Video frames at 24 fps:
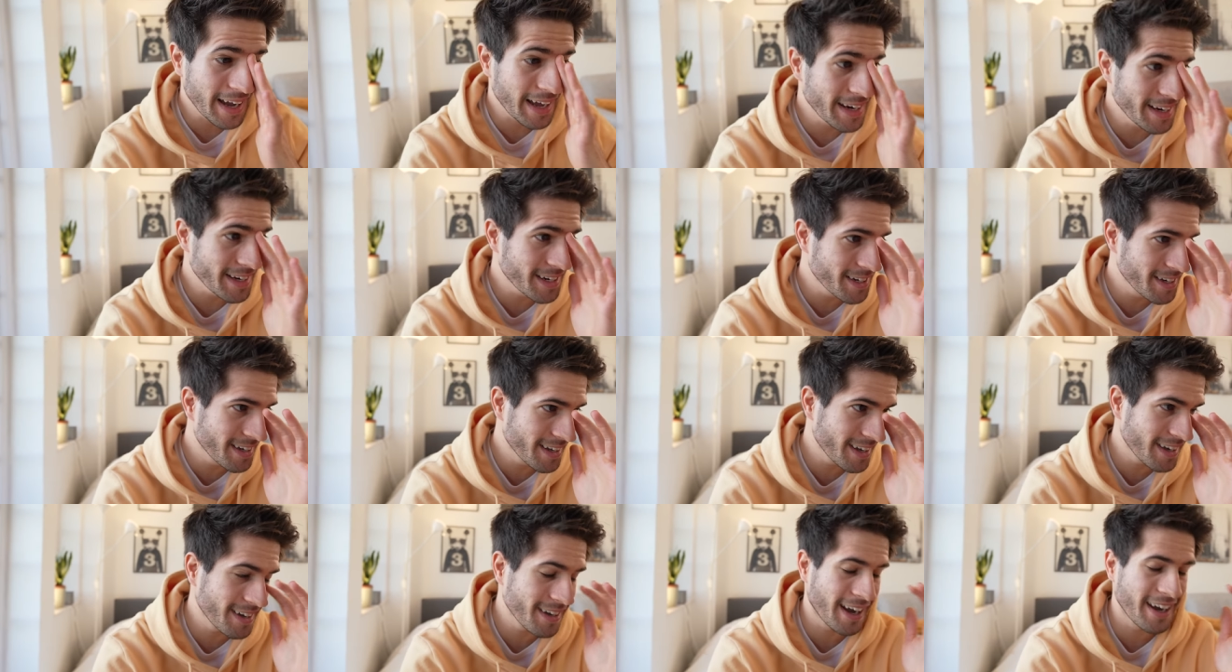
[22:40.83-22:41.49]
And it,
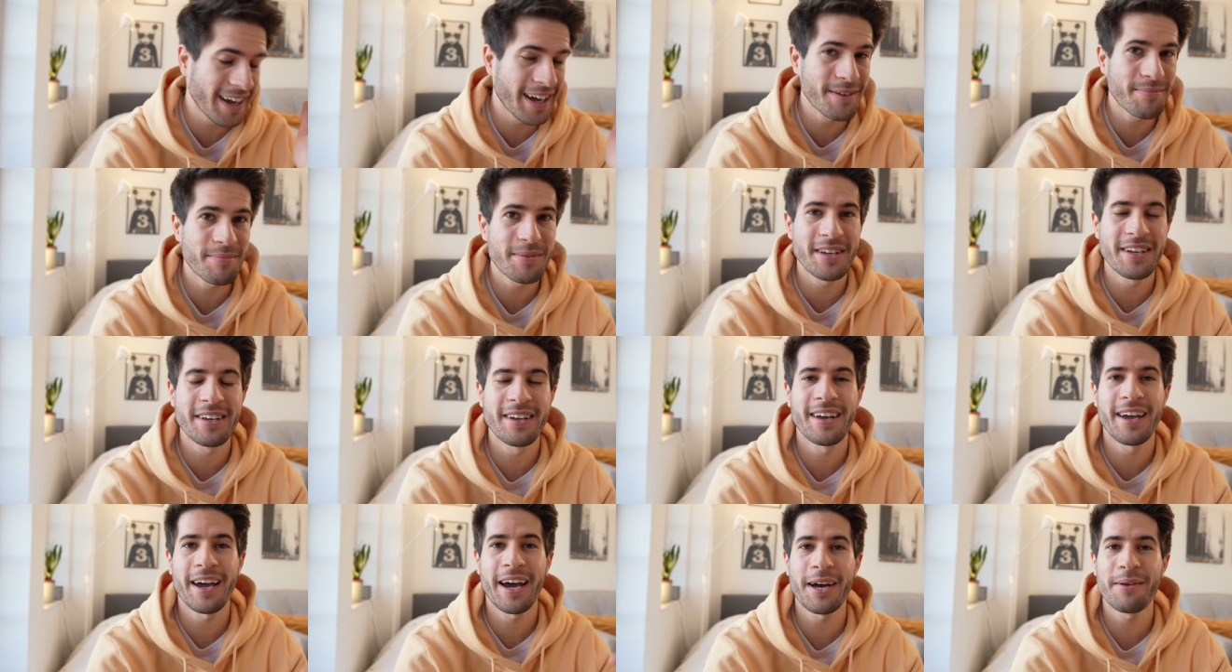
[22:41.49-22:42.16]
it had
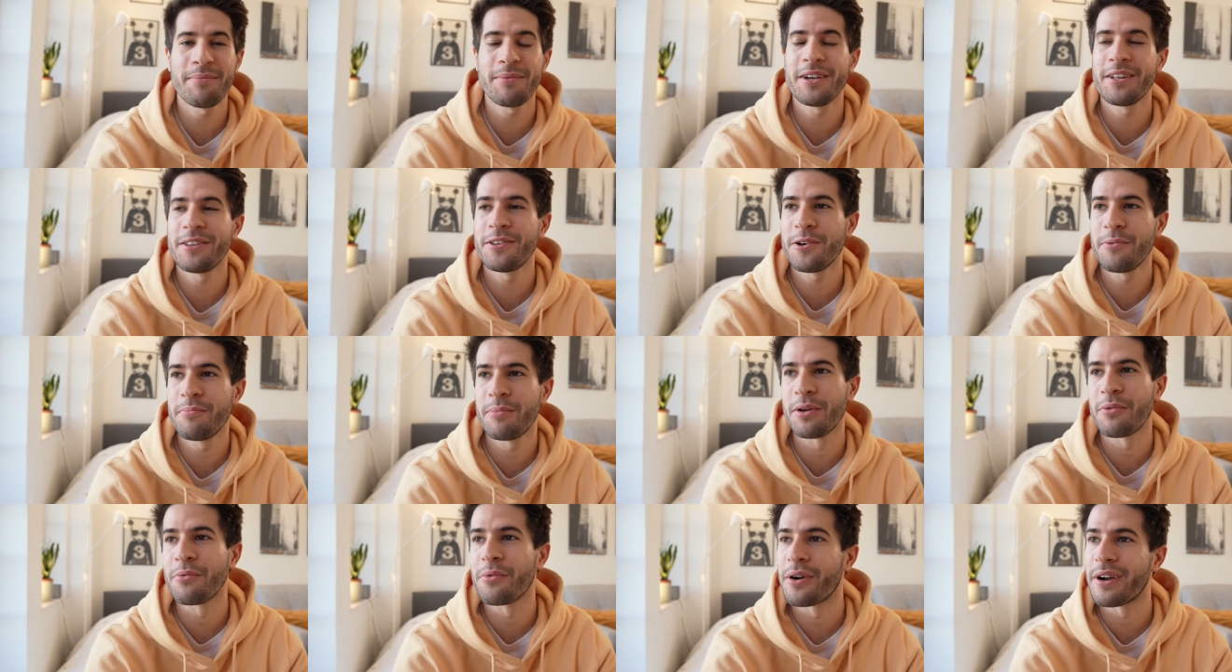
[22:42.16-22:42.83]
me had me a little
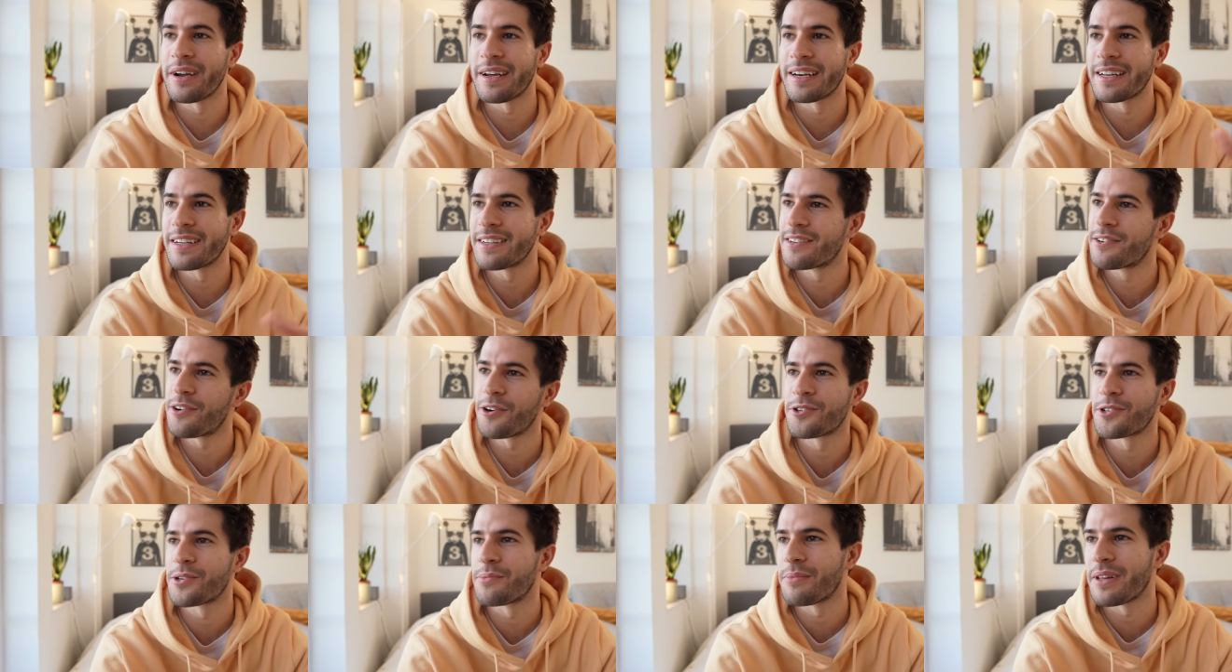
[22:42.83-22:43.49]
bit worried,
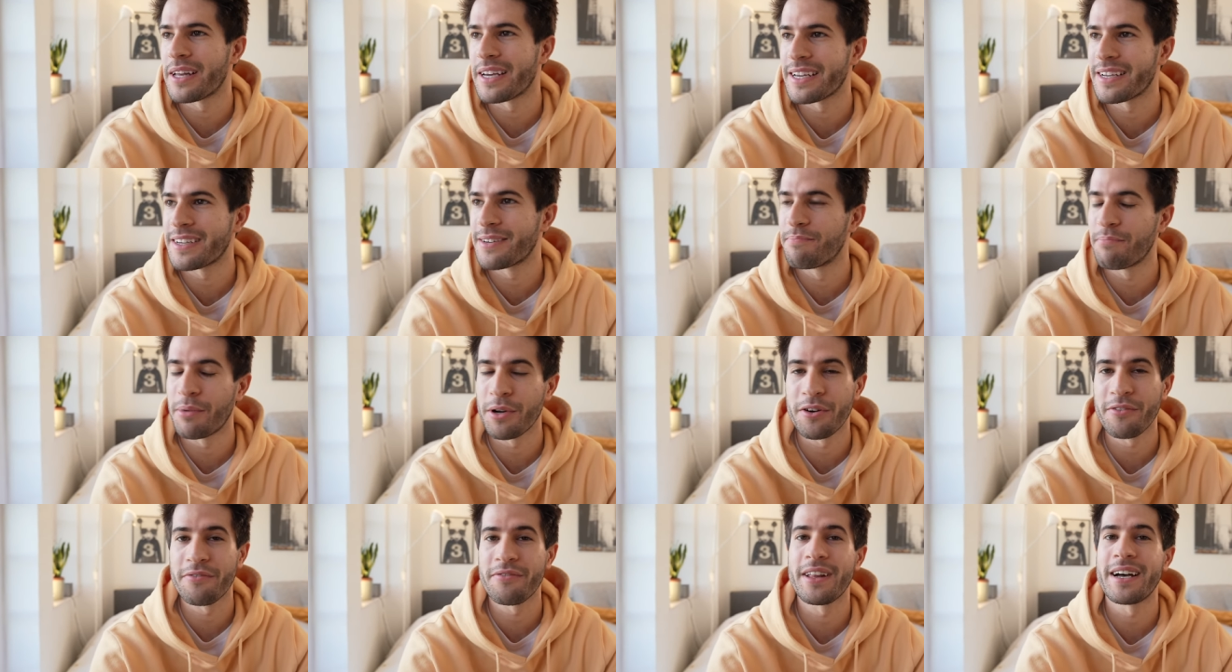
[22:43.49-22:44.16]
got some like
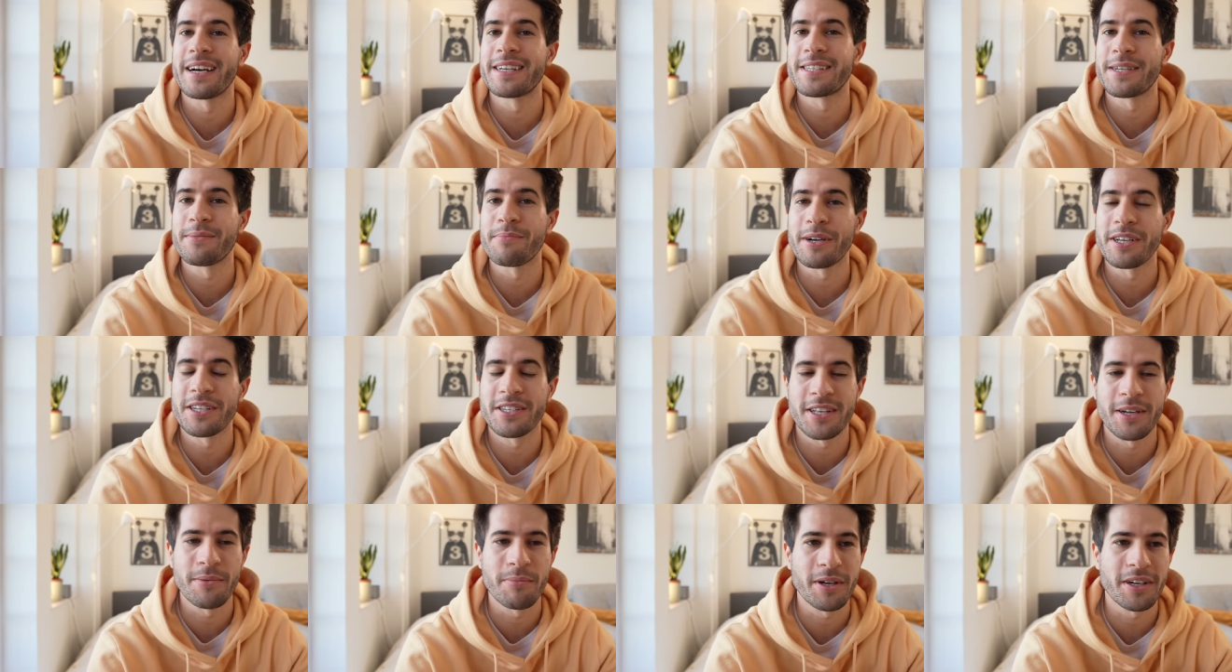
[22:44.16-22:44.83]
butterflies in my
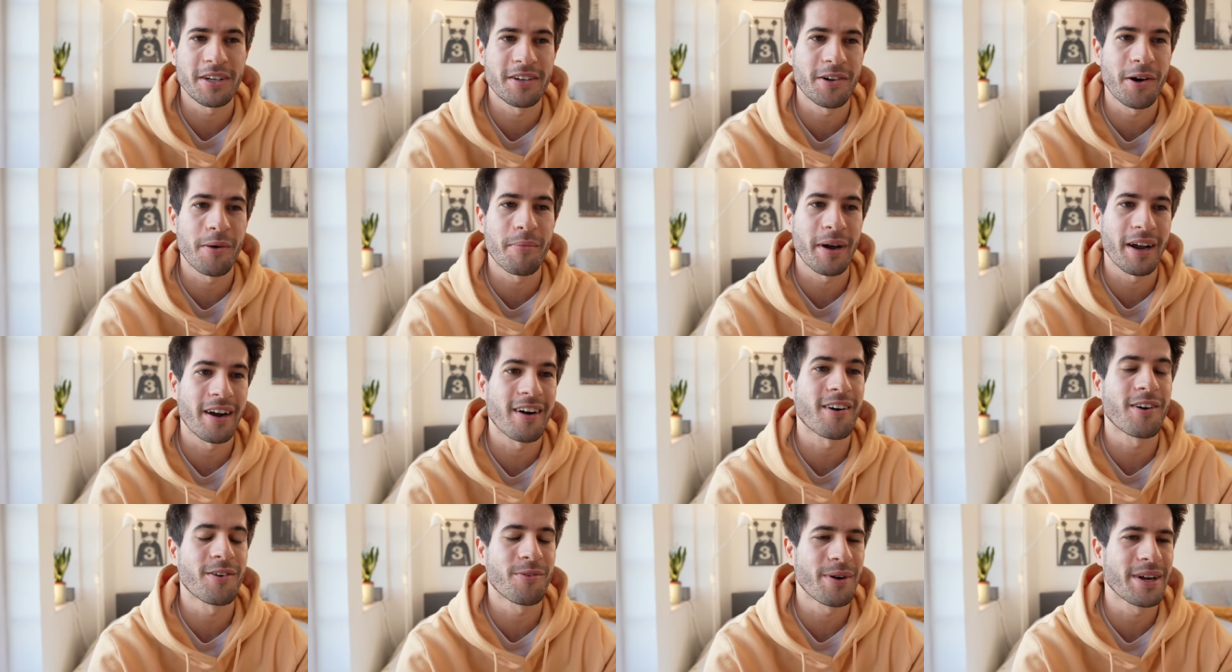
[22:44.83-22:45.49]
stomach, got my
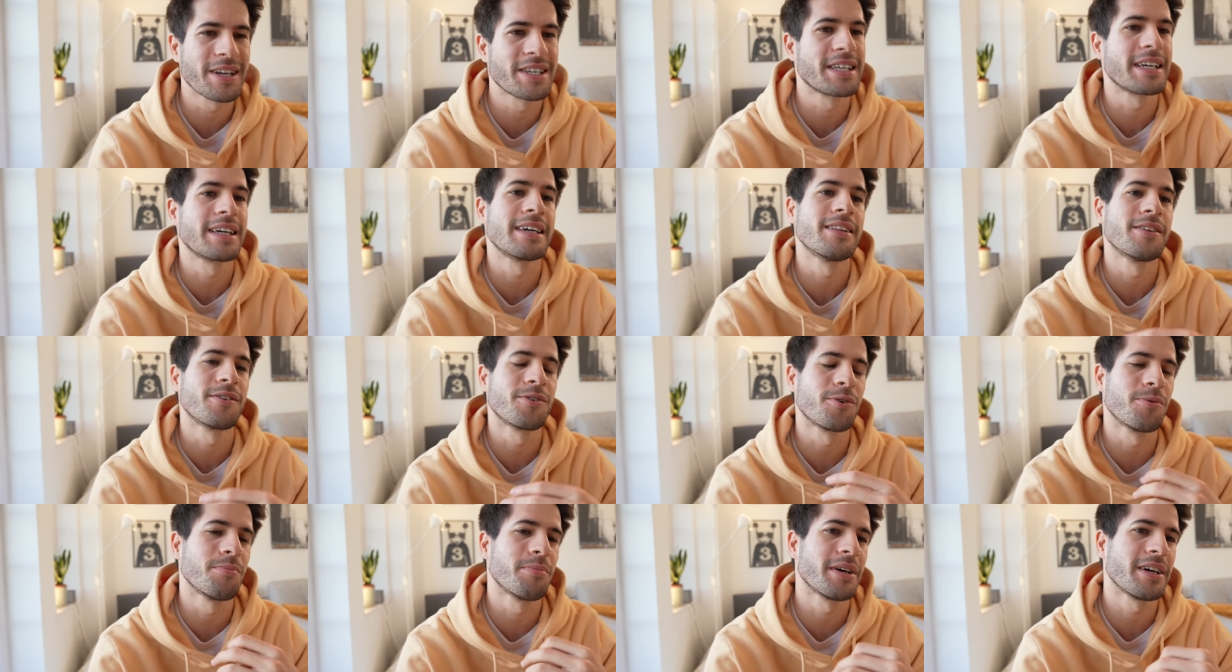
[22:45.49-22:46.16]
heart racing a
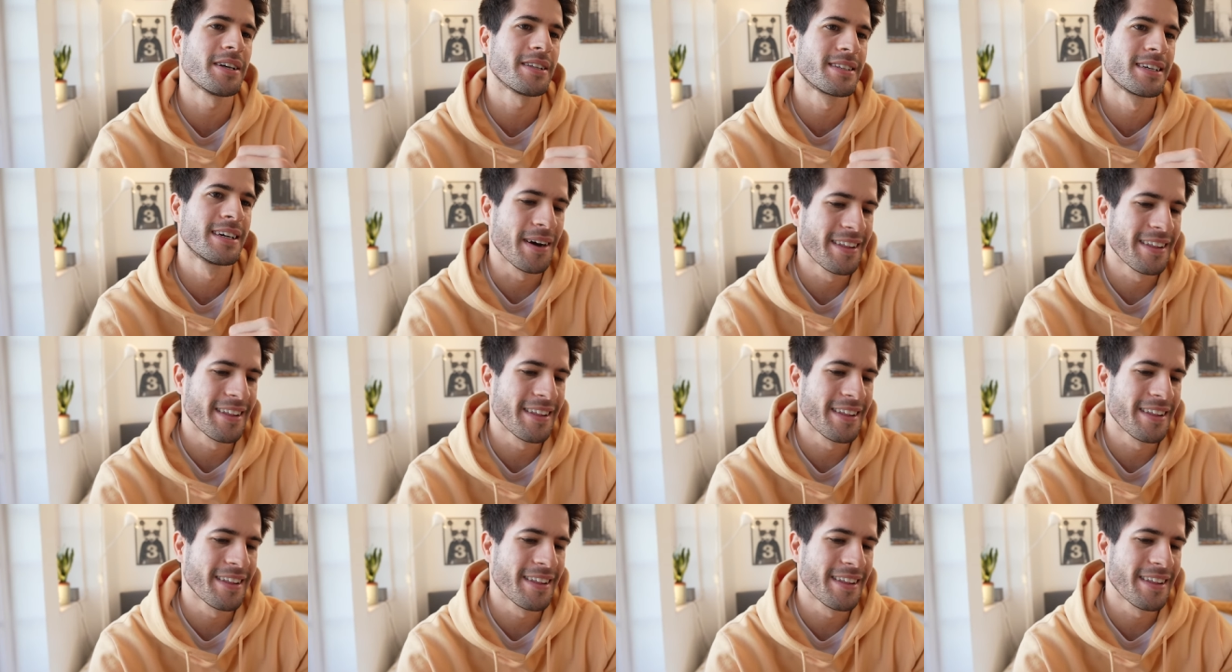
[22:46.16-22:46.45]
little bit.